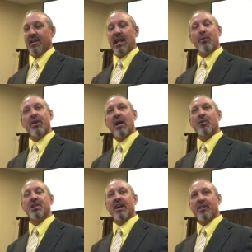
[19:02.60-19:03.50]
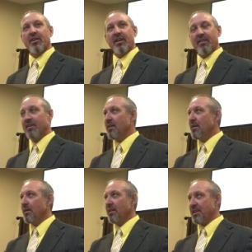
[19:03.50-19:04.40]
he would not reject her.
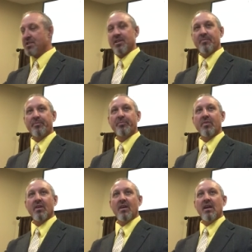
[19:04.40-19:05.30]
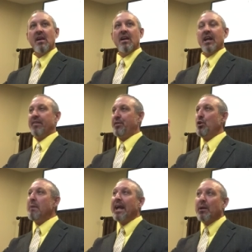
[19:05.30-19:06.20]
Listen, if
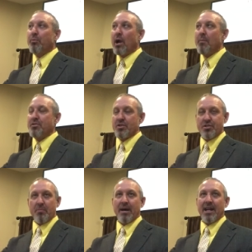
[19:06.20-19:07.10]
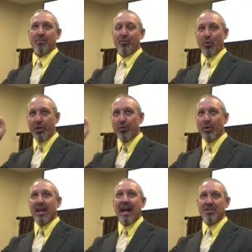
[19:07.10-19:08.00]
you make a promise to somebody before you
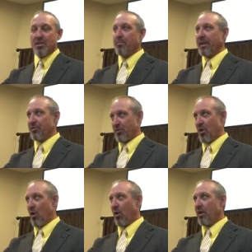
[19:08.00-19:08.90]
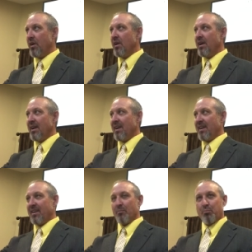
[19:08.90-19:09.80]
realize something is wrong,
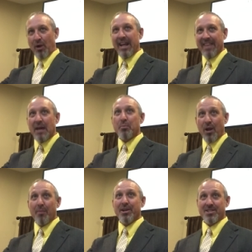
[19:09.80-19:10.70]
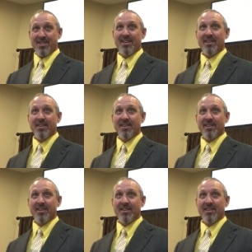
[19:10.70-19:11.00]
break that promise.